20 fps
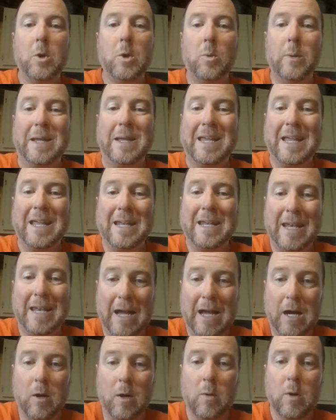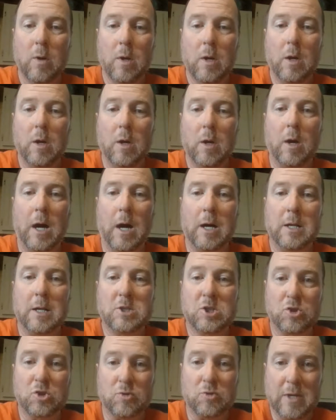We can now
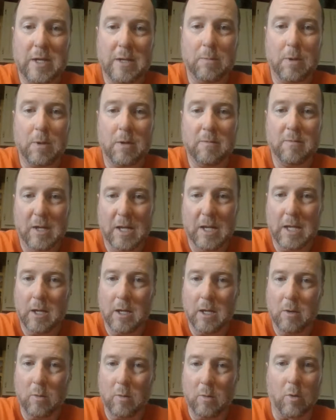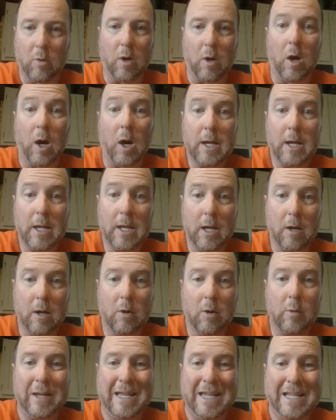stream video or
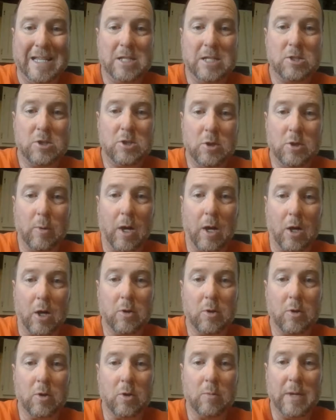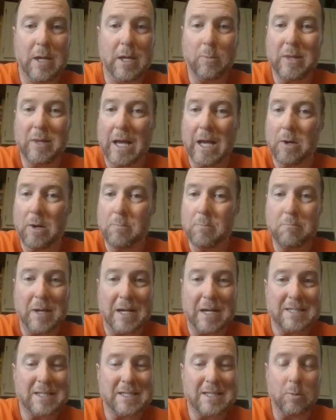audio into our Google Meet without
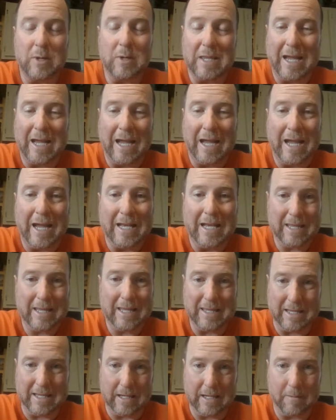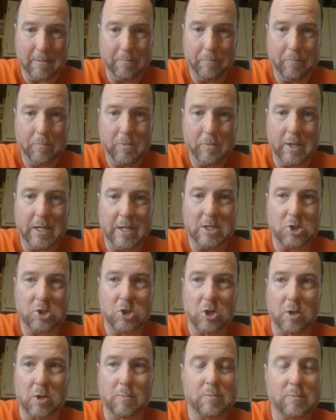messing with anything in
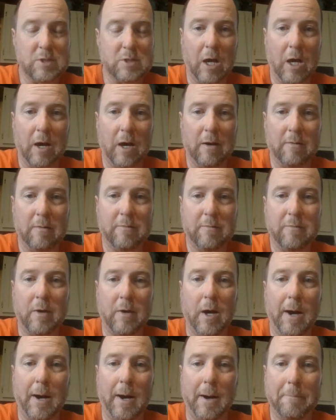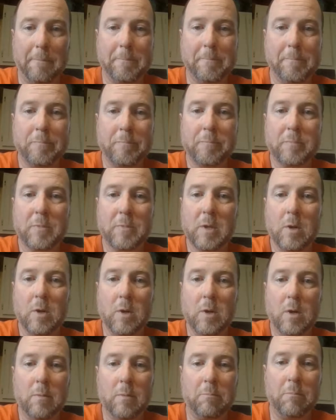terms of
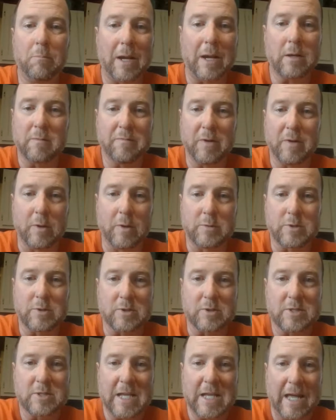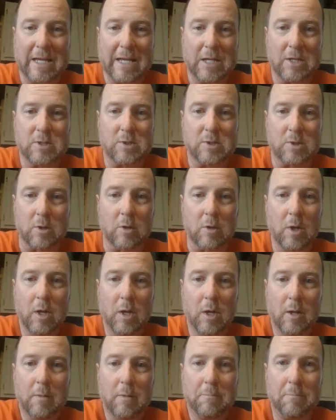microphones or settings or
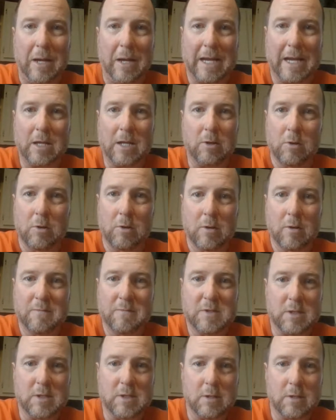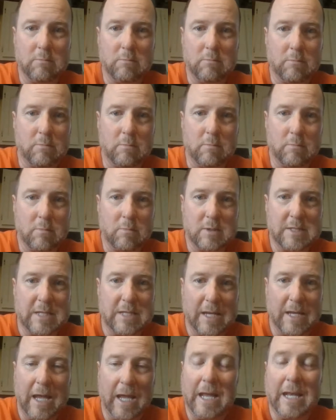Bang & Olufsen
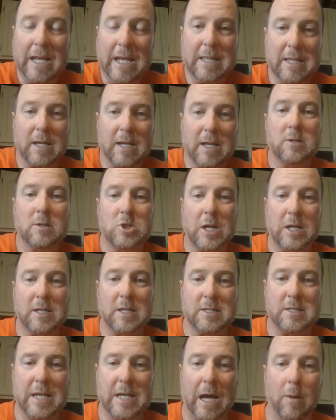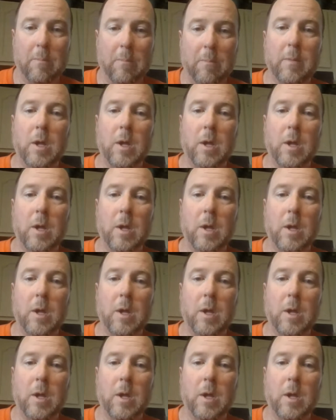said anything. Check this out.